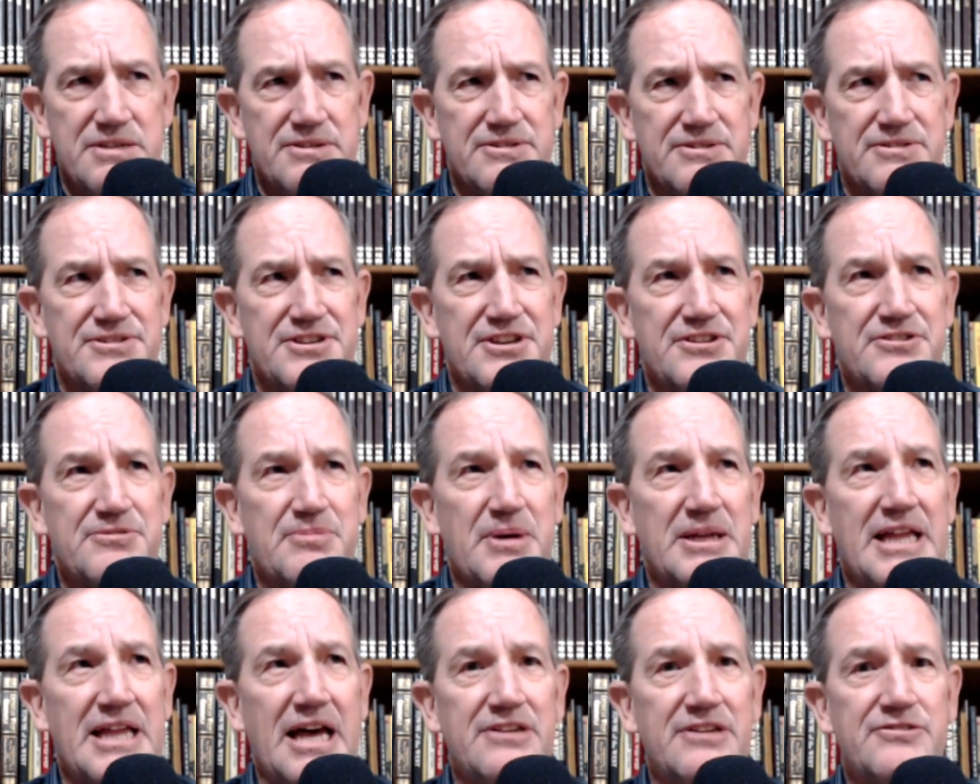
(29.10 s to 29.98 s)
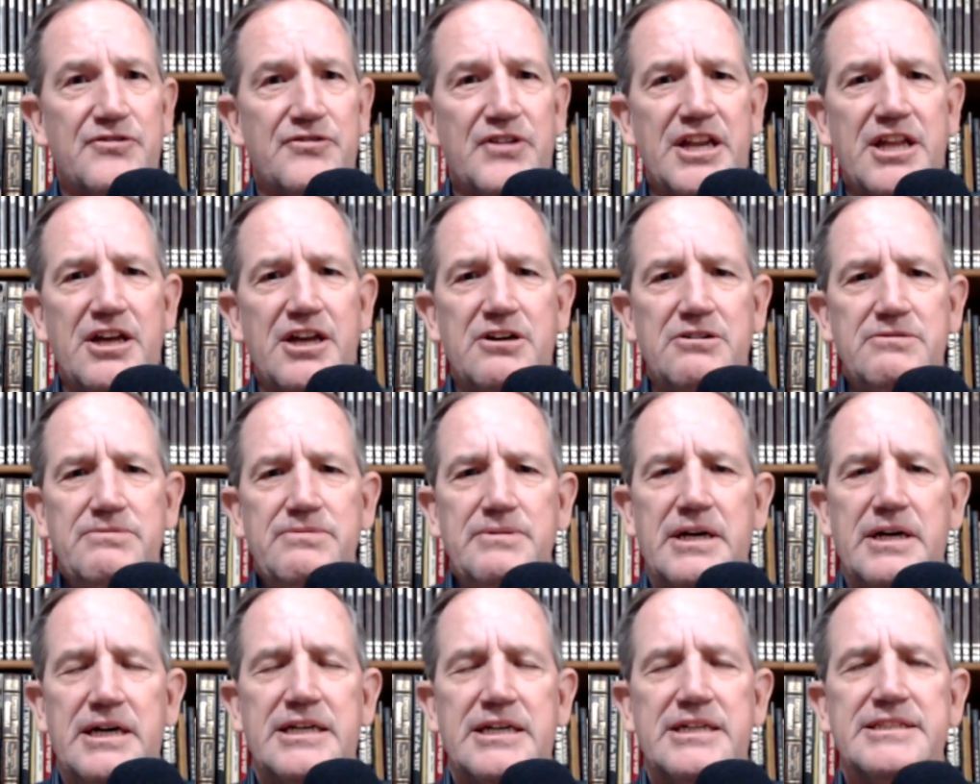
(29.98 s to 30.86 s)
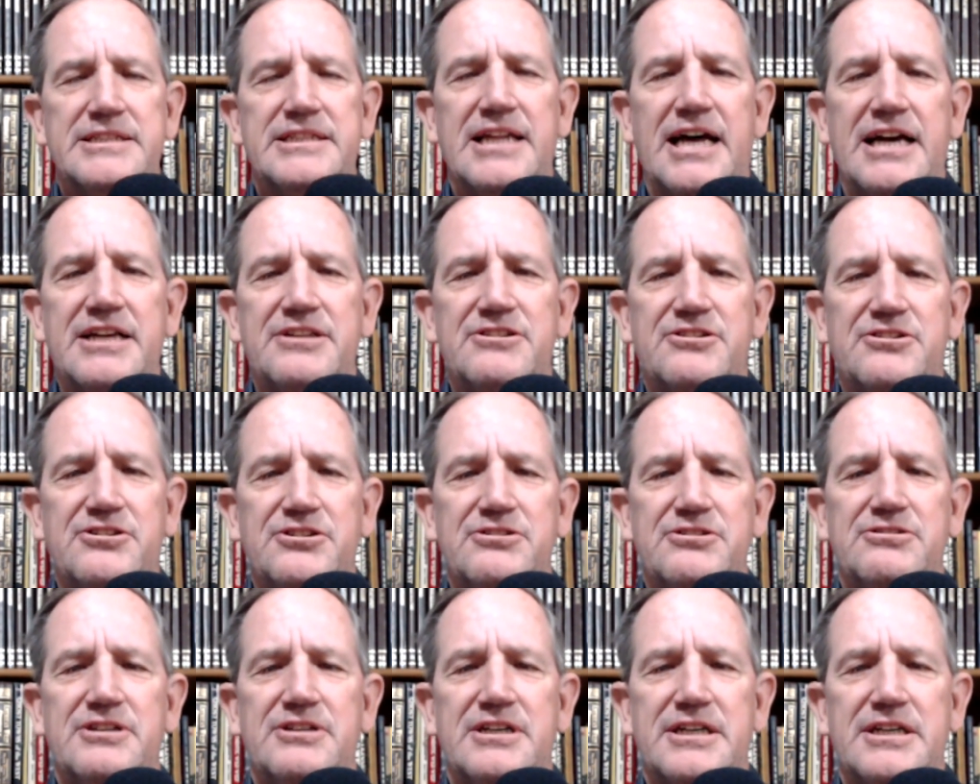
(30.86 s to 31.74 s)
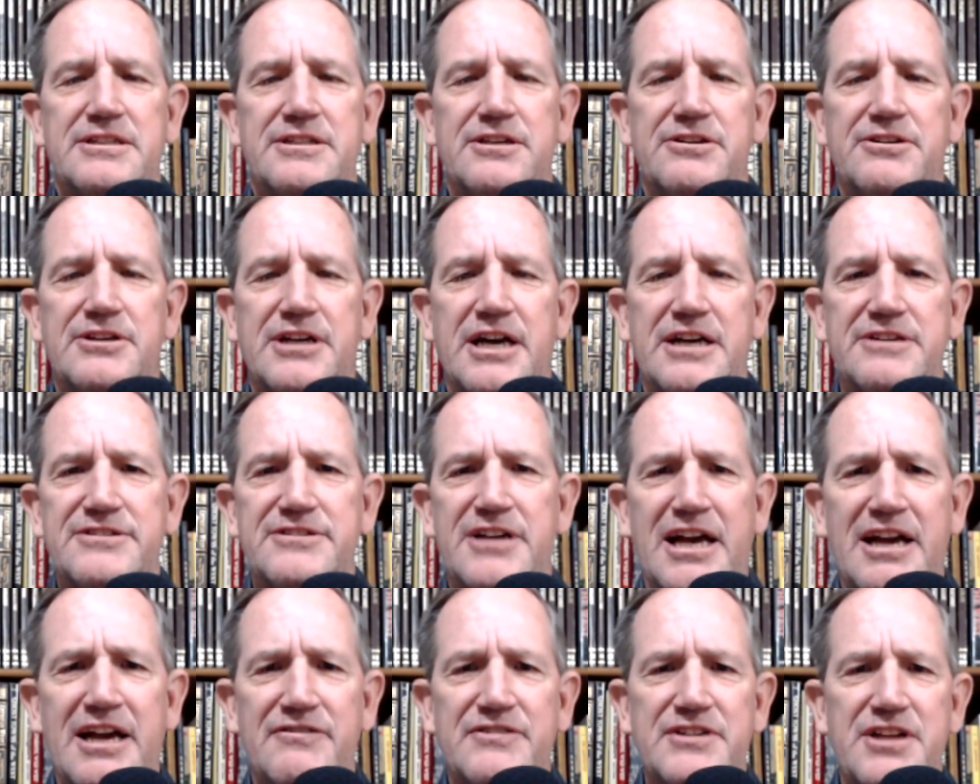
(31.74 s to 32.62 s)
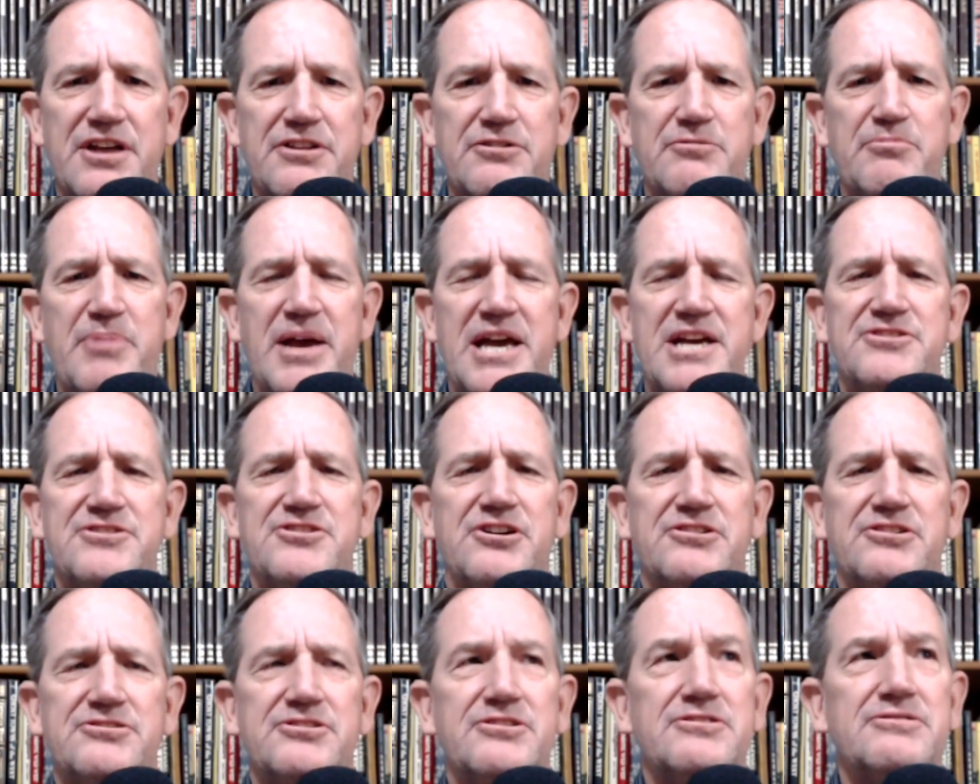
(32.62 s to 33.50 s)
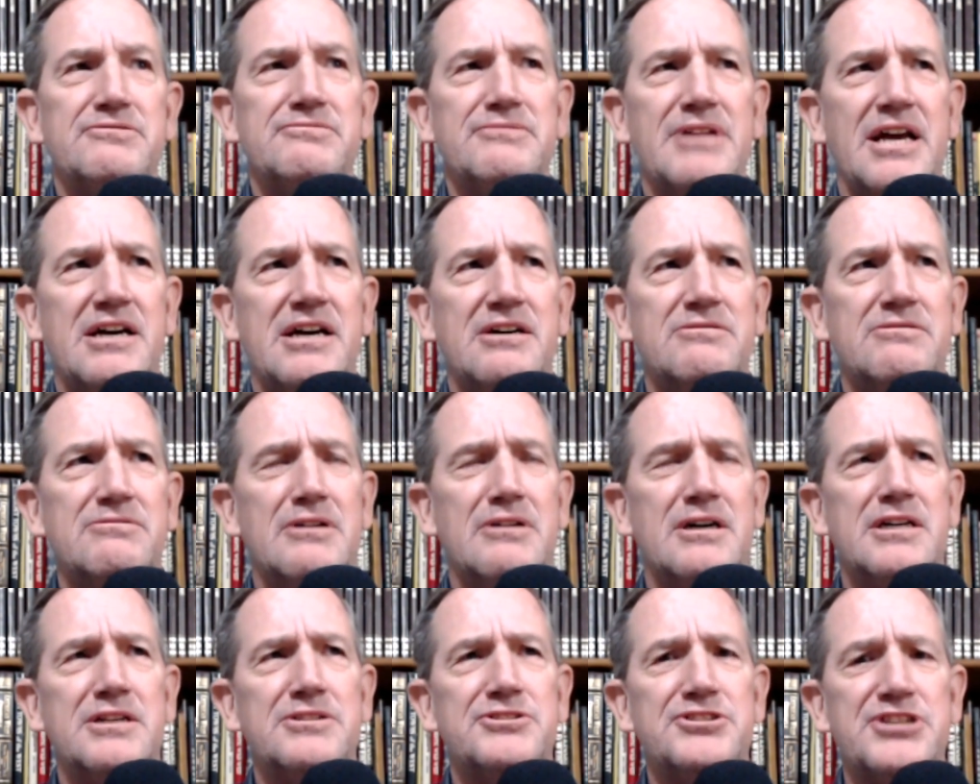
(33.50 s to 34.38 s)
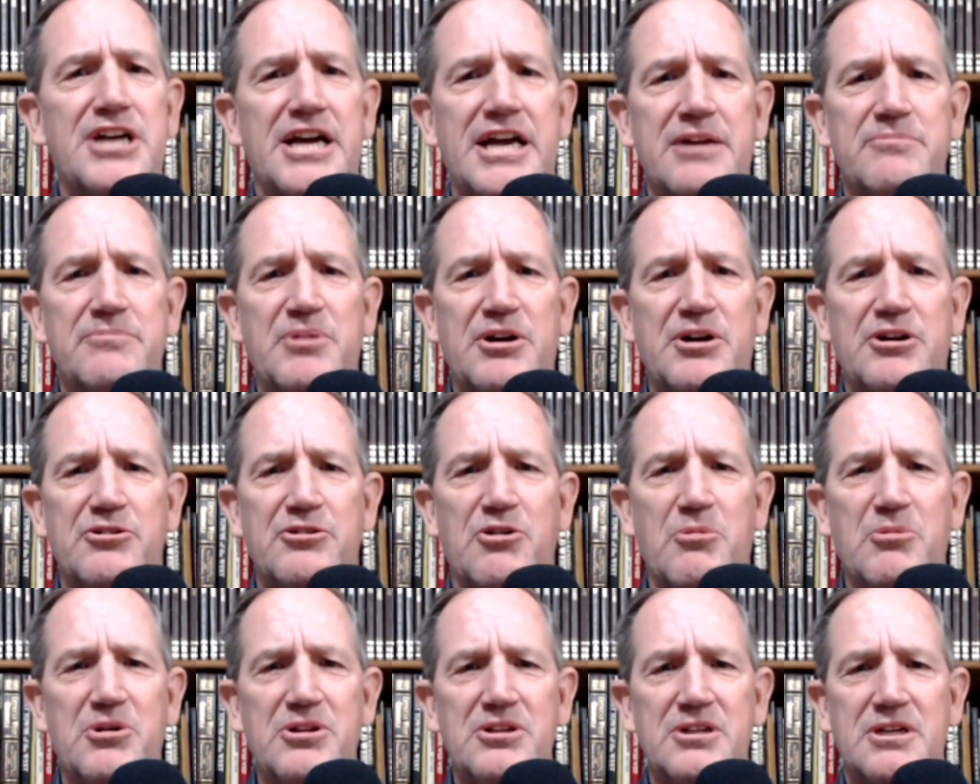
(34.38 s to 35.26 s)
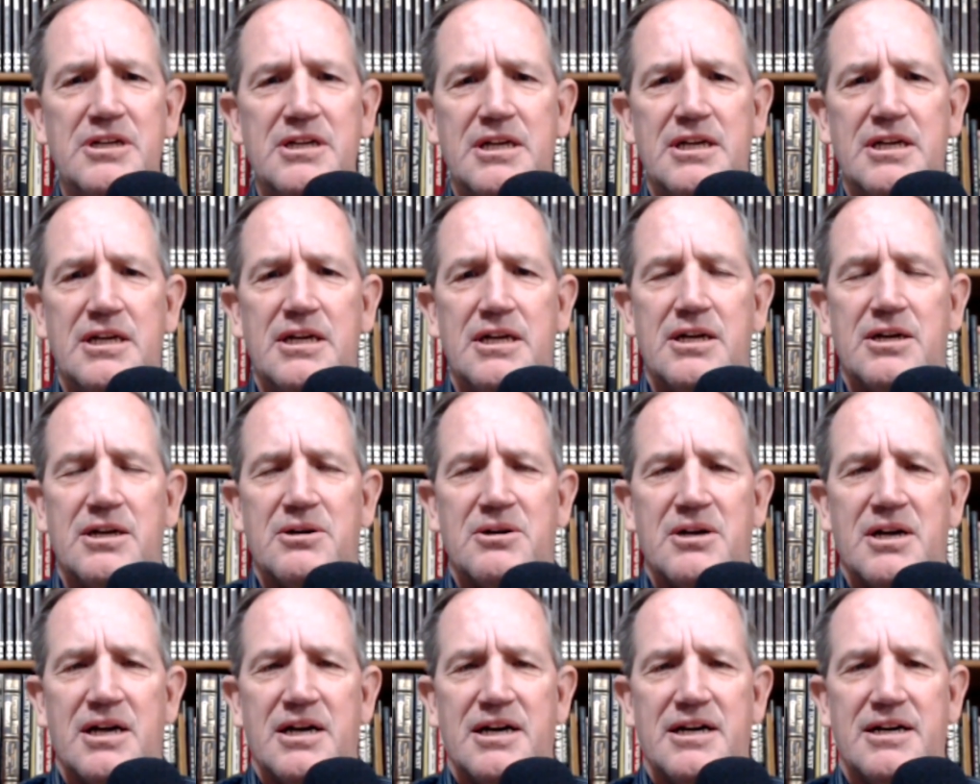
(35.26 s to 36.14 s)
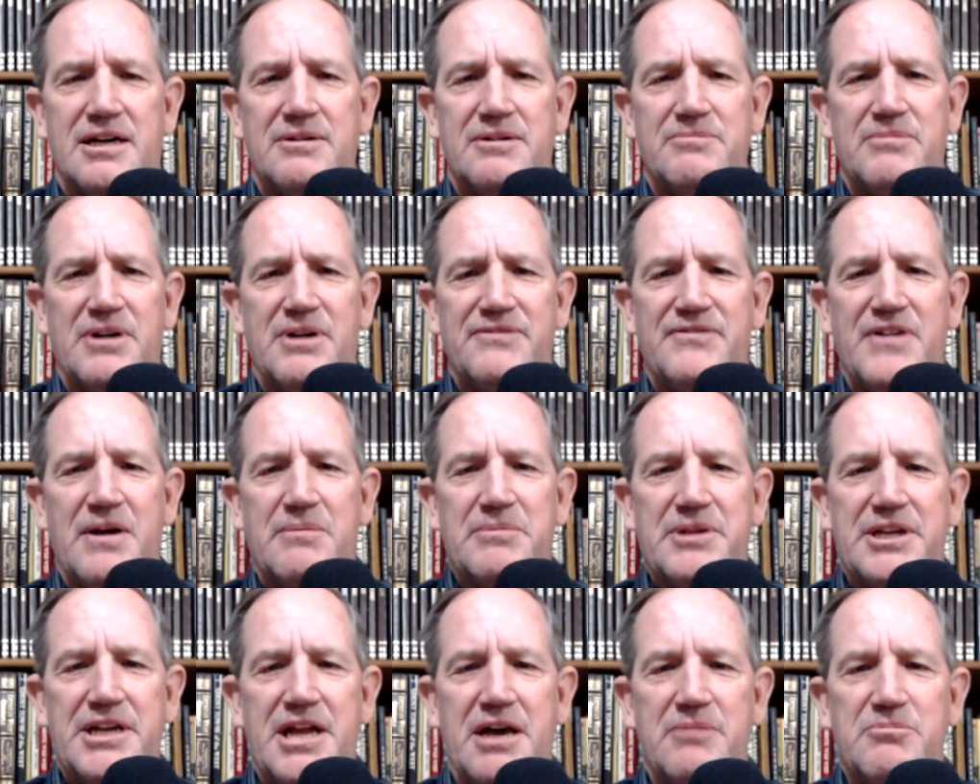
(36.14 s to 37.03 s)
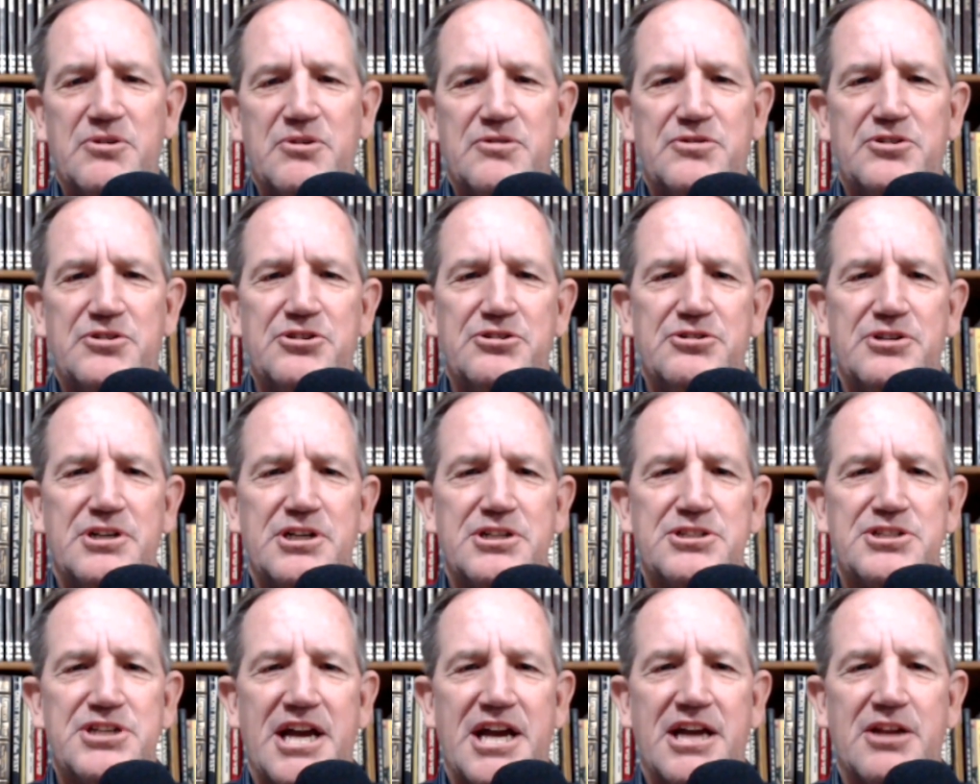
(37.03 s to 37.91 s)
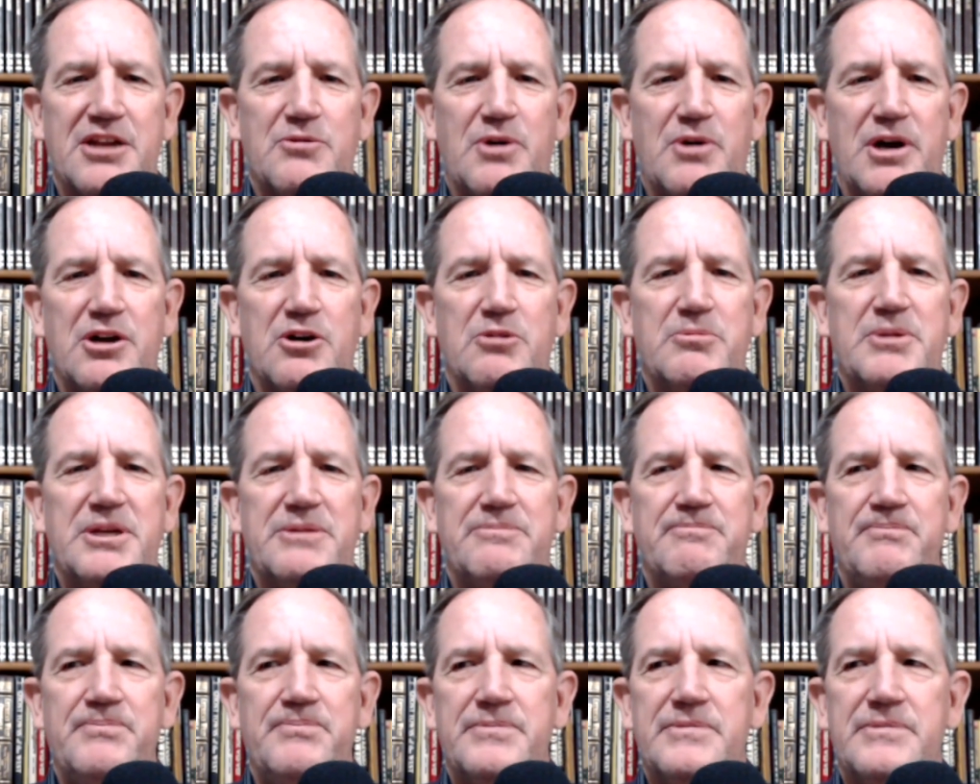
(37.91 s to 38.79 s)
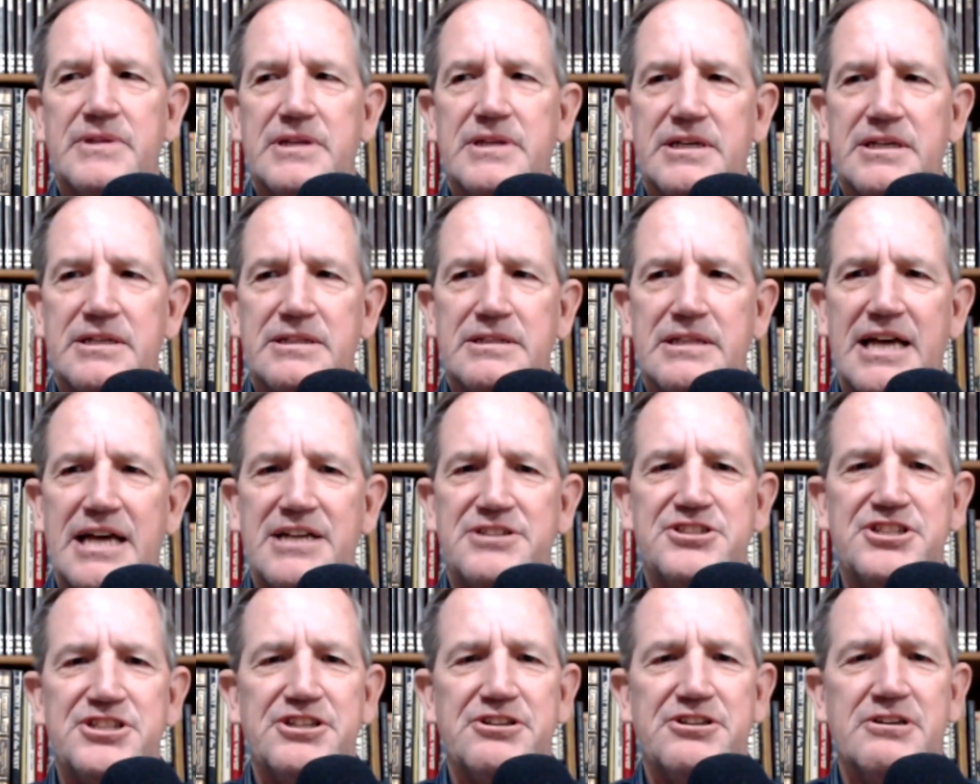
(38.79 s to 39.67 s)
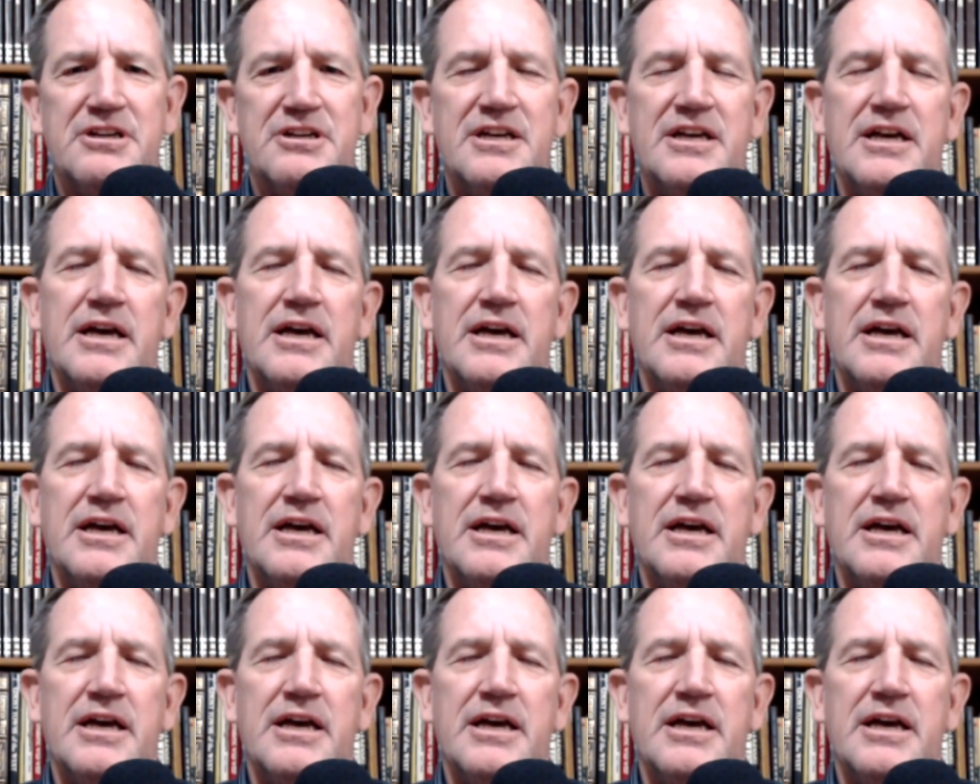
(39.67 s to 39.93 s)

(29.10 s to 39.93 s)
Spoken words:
Since my last video, I'd like to tell you guys I have another page also now, Cheyenne Paranormal. My family and I moved to Cheyenne, Wyoming last year.